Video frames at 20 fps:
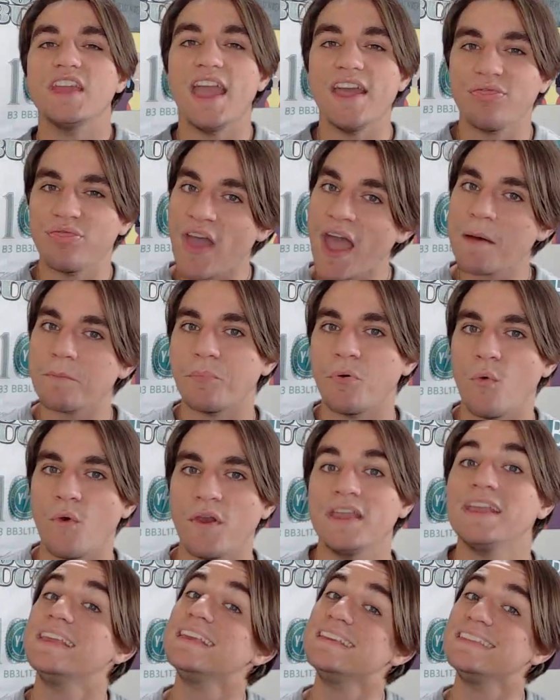at that
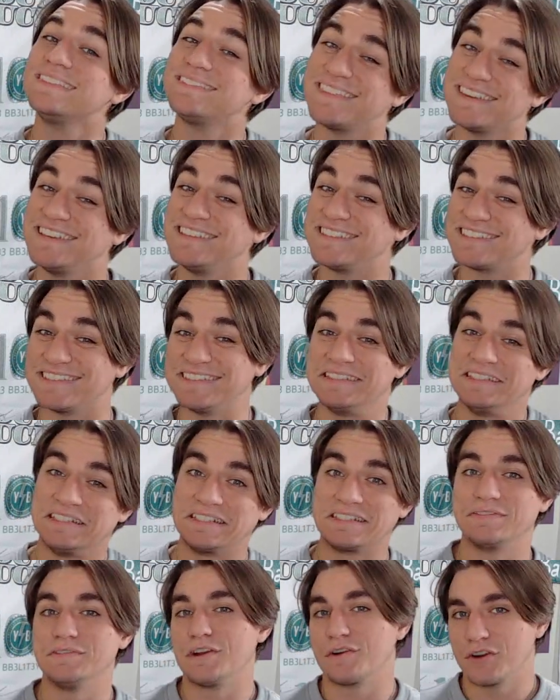point, things don't
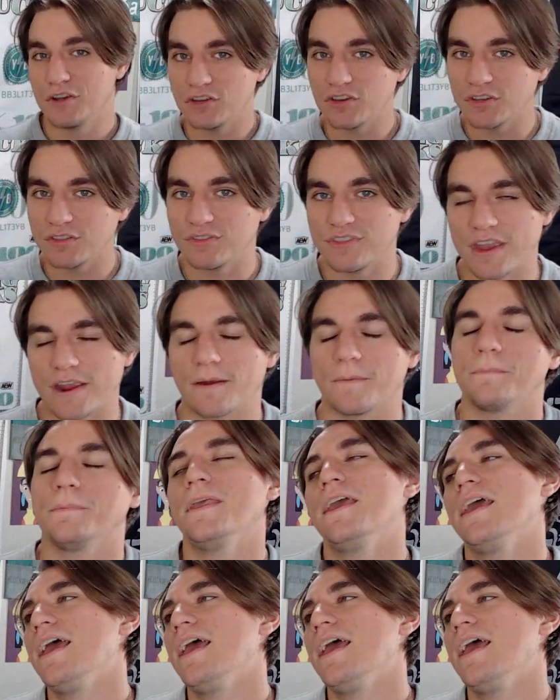look very good there.